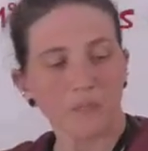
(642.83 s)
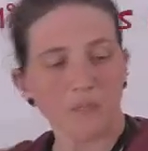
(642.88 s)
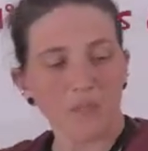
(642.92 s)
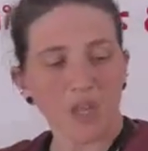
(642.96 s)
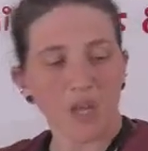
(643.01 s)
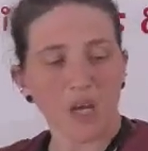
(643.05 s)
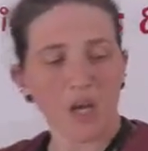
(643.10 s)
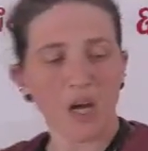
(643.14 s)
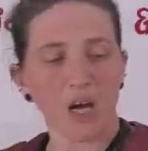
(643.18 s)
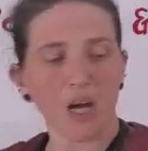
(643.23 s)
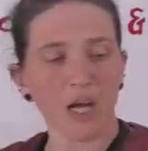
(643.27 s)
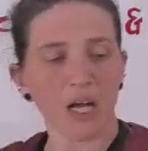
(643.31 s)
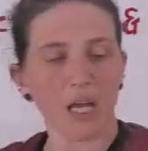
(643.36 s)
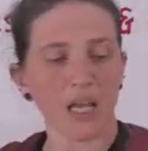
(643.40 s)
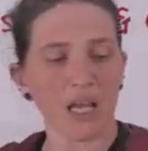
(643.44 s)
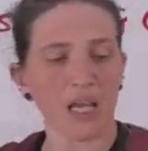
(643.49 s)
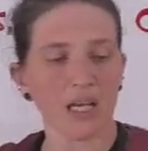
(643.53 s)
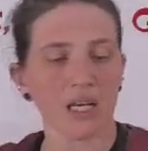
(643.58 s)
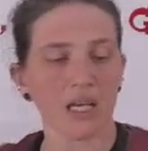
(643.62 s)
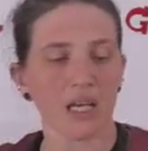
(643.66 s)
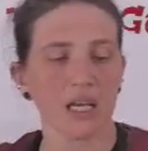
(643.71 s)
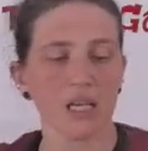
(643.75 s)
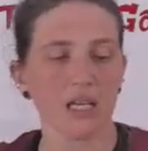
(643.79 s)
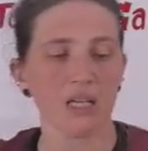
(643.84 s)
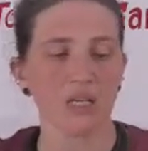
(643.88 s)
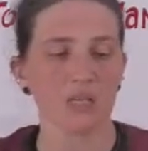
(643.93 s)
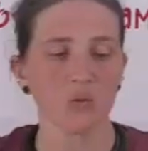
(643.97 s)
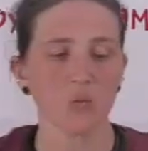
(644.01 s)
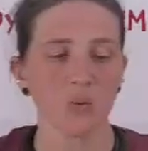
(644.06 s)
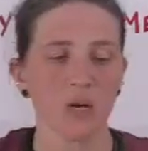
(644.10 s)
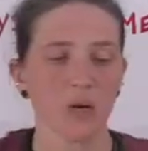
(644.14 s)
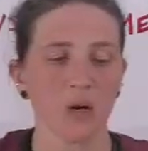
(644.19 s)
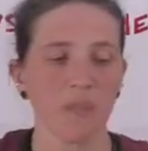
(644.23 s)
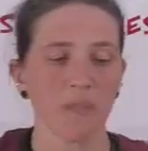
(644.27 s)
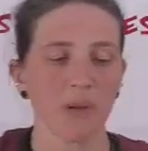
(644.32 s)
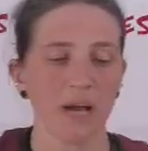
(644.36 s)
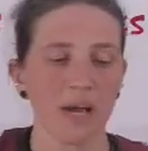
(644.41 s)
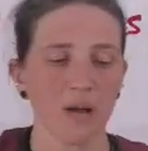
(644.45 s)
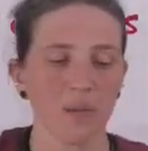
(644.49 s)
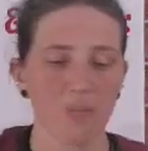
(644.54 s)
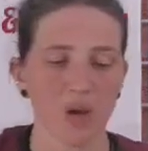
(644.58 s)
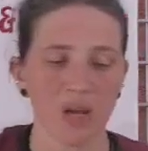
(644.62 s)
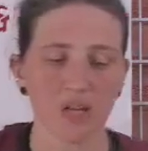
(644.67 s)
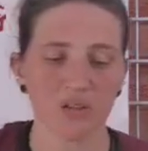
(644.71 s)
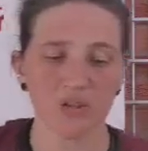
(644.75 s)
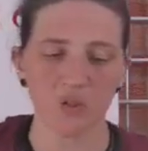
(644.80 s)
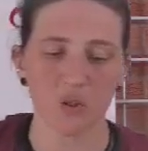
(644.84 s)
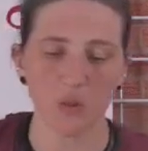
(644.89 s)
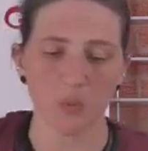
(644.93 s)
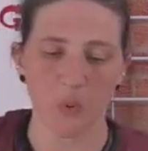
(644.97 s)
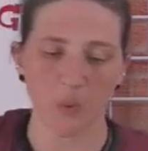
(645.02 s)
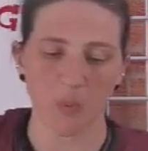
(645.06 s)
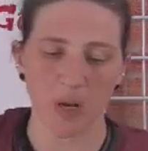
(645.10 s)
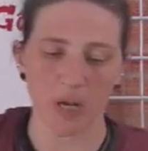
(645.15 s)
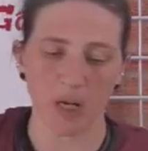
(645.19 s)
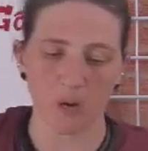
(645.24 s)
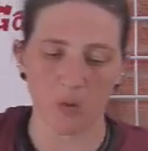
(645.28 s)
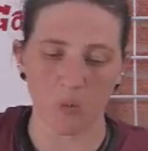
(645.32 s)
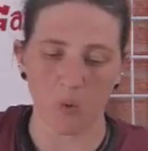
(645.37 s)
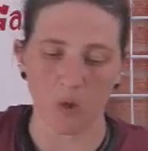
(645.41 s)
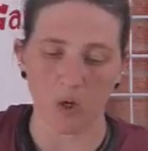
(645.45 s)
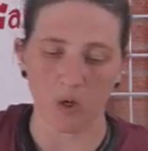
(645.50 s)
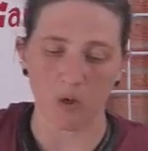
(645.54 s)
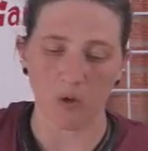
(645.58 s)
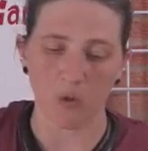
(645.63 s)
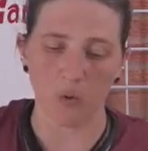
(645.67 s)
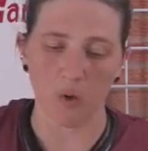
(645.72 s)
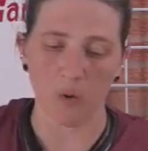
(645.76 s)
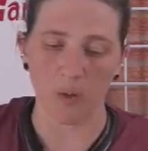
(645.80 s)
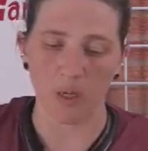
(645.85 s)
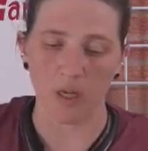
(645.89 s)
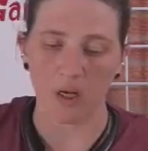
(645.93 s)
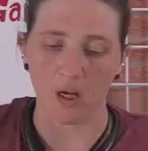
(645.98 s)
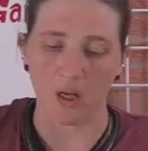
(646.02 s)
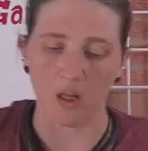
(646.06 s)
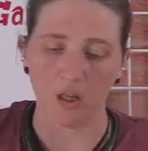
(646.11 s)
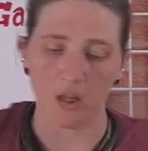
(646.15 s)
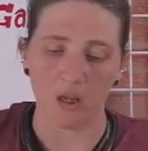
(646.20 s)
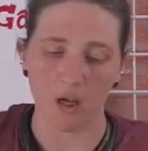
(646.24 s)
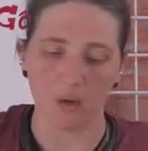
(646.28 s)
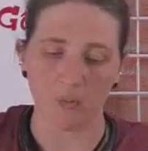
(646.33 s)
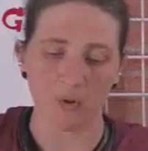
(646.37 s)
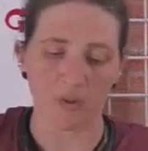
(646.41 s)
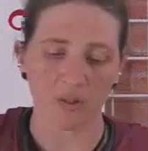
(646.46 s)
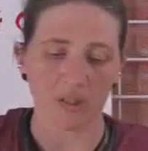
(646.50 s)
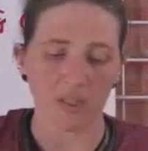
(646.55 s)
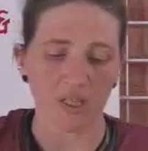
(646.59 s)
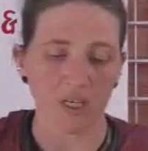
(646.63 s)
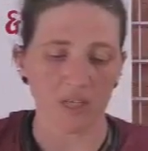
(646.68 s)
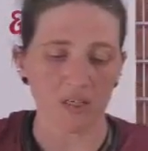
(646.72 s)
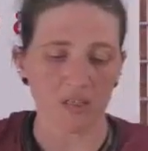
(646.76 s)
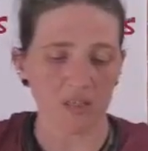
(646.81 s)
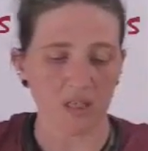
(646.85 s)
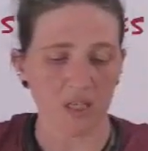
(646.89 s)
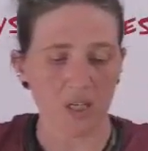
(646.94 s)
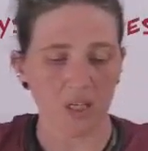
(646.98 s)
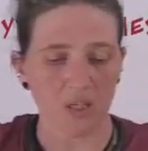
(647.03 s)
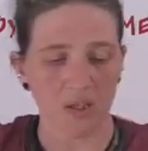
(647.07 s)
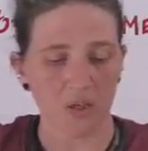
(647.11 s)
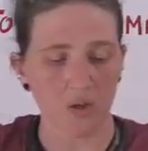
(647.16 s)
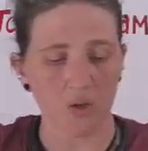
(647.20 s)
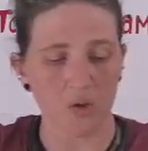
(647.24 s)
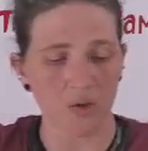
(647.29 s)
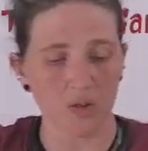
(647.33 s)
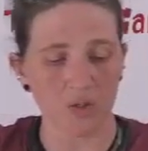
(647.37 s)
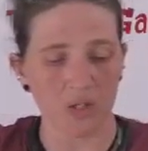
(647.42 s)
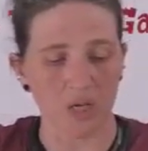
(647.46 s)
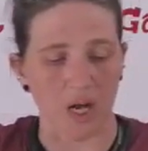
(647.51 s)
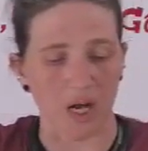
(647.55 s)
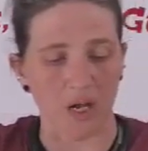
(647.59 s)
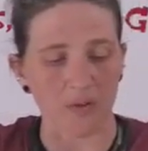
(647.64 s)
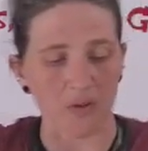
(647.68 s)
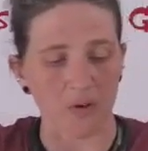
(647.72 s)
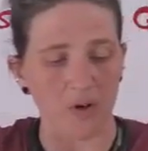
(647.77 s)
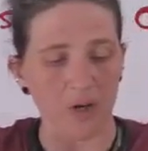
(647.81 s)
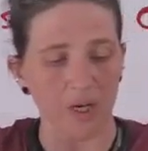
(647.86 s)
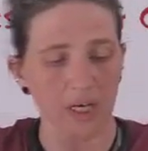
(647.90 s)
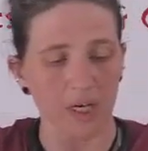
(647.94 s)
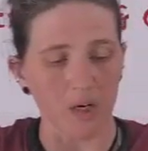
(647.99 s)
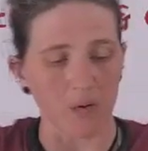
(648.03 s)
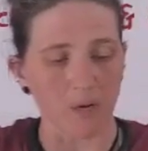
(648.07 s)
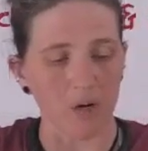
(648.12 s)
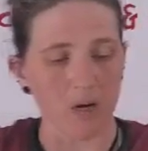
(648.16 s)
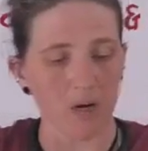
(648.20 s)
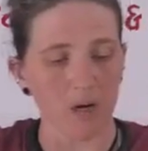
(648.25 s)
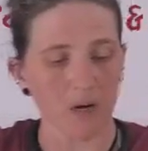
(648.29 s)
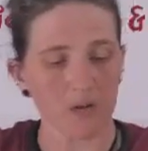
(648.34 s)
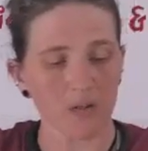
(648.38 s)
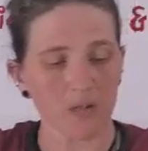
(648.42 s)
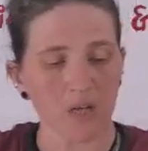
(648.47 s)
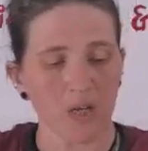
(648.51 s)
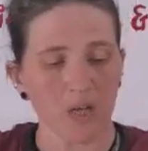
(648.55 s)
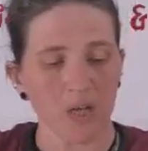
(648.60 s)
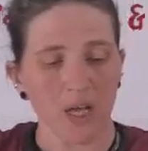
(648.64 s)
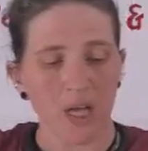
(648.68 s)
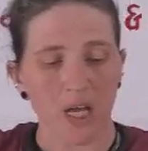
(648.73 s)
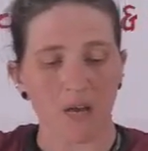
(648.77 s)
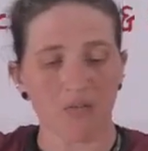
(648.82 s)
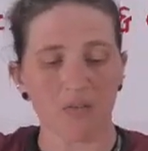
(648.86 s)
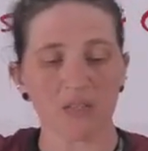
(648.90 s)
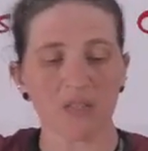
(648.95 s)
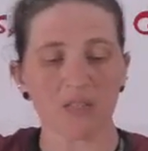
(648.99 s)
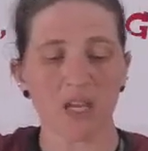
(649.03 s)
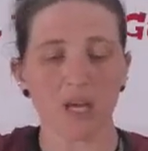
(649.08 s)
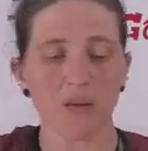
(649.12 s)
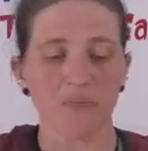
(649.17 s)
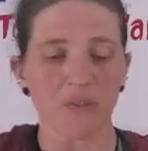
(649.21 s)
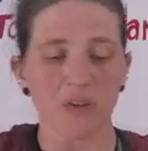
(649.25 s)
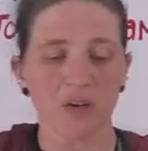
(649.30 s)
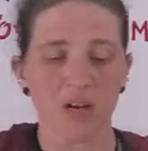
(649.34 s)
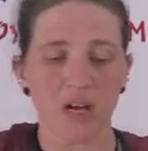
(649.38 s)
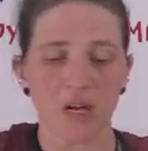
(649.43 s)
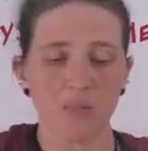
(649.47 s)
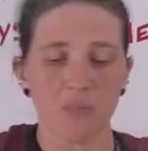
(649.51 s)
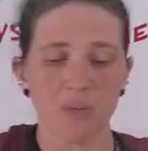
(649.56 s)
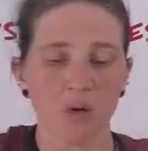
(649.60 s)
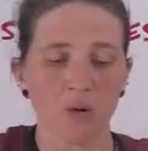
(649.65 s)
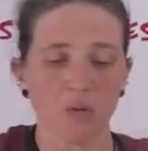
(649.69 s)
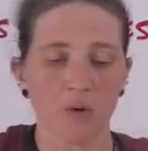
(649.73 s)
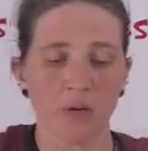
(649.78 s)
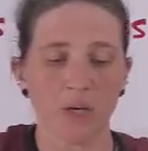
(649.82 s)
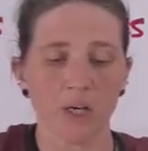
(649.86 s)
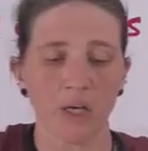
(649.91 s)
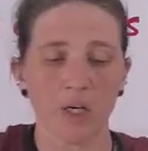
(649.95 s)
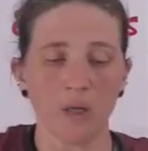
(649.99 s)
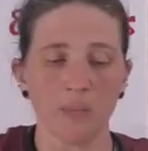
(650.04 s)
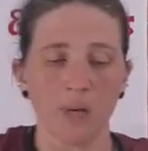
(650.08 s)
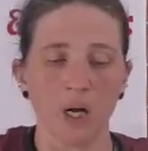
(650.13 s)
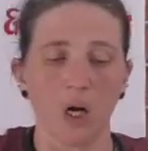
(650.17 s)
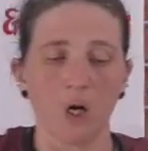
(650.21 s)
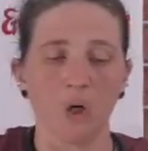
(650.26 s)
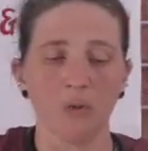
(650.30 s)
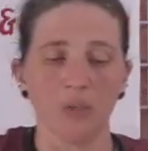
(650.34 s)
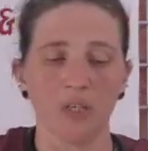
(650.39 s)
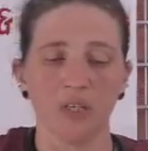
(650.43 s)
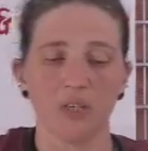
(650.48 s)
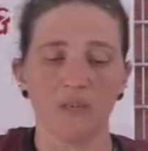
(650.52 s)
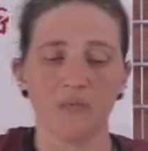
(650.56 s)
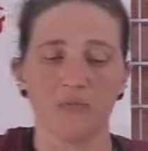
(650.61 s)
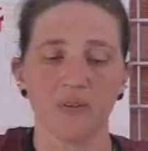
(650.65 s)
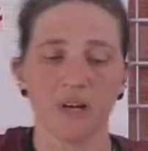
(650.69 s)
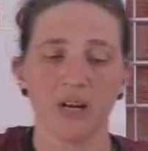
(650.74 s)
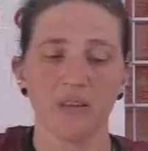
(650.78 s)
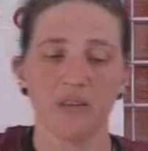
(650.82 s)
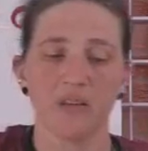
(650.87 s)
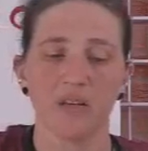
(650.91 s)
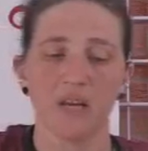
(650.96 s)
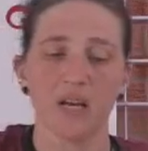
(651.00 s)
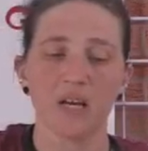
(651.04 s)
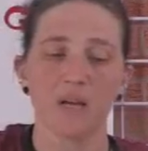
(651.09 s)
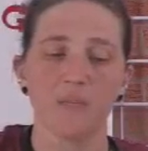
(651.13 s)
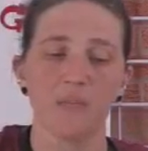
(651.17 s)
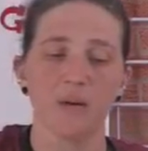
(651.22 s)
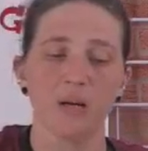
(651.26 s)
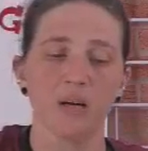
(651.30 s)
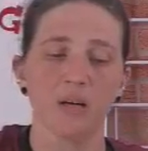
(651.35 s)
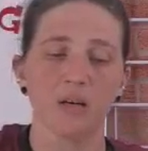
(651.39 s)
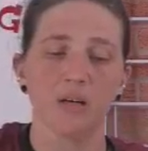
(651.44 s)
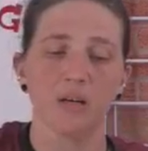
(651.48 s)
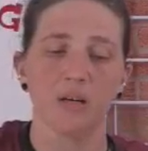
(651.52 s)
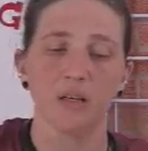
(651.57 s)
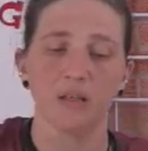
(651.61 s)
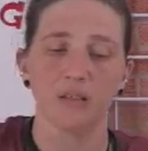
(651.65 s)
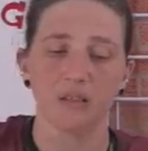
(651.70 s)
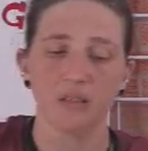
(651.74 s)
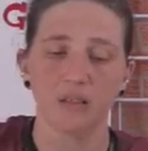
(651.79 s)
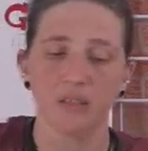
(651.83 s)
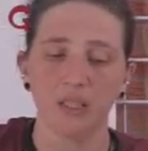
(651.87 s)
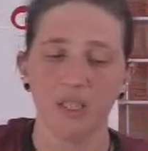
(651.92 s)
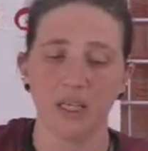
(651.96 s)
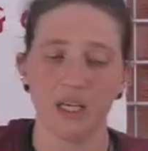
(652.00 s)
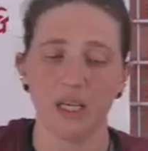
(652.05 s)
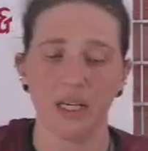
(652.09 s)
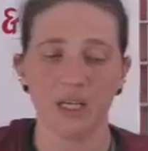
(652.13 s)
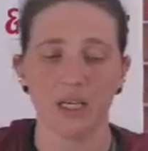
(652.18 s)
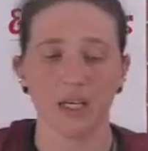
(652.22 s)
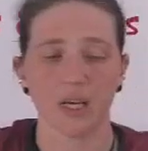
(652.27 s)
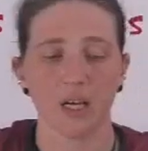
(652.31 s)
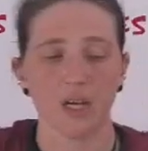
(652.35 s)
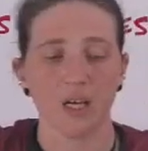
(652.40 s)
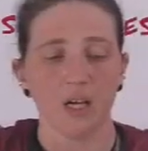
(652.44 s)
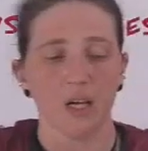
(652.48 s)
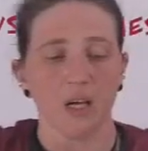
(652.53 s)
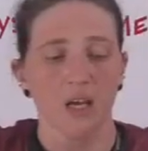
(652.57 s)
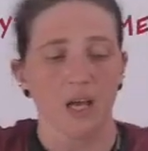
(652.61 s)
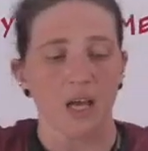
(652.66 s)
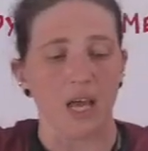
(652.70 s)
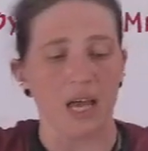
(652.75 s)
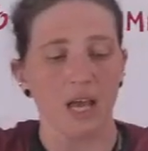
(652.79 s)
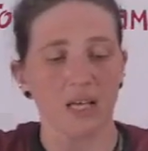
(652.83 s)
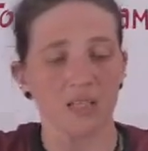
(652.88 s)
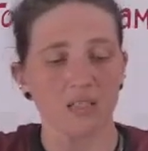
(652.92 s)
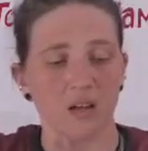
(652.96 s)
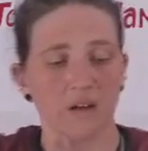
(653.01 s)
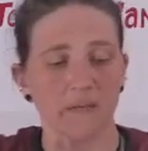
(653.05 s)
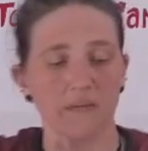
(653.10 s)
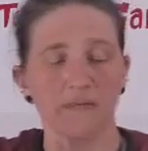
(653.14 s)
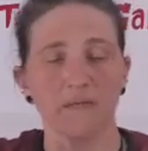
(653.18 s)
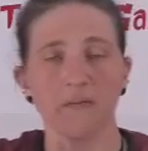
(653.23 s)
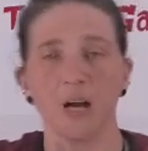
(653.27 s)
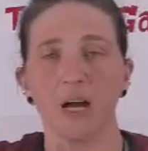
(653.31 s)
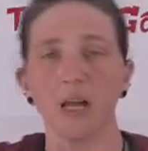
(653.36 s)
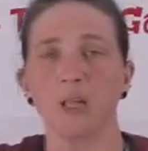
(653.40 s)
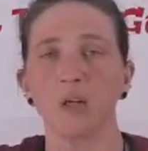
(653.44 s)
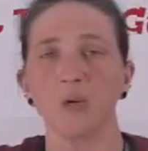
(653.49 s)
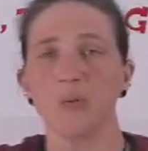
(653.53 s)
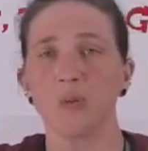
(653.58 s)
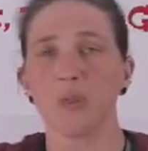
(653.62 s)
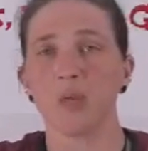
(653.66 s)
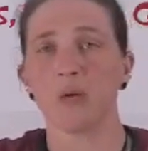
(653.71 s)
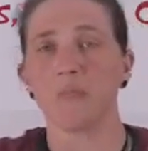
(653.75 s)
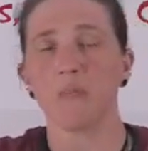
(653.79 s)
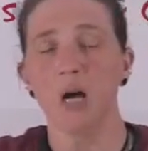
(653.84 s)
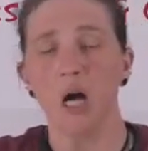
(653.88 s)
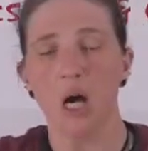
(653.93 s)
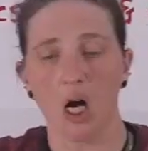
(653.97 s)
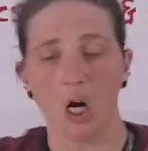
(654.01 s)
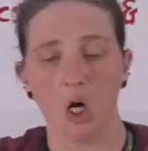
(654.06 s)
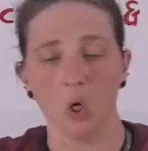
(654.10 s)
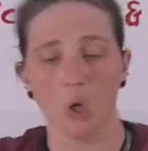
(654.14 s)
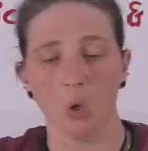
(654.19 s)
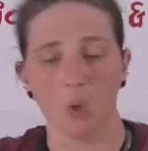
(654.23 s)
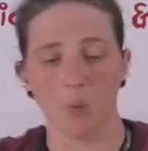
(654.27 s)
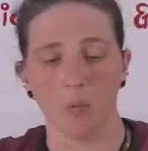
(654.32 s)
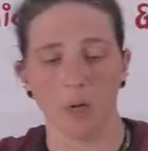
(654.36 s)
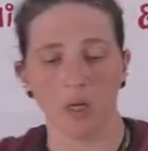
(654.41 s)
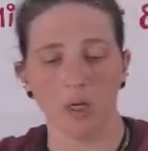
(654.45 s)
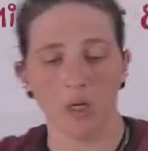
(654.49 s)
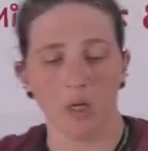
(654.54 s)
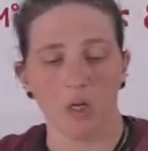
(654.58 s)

It is where Batman, Superman, and Wonder Woman, along with the DCU's other heroes, have escaped the Nightmare Realm only to find the Nightmare League has followed them home.